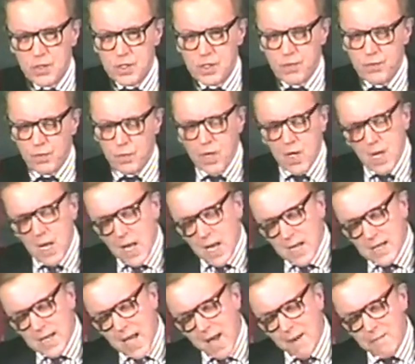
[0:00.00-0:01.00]
so forth.
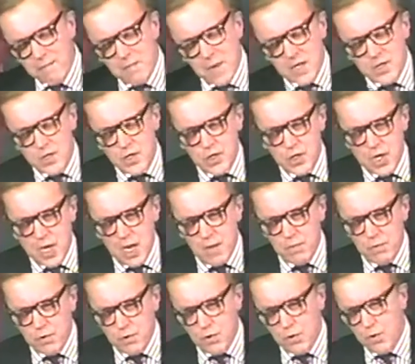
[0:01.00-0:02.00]
And that message
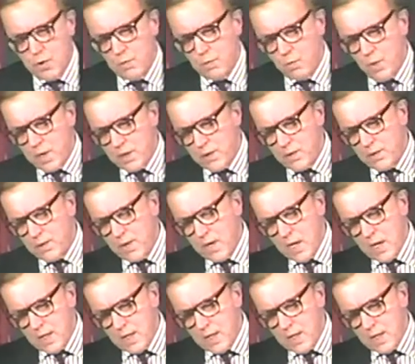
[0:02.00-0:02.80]
came through, and whether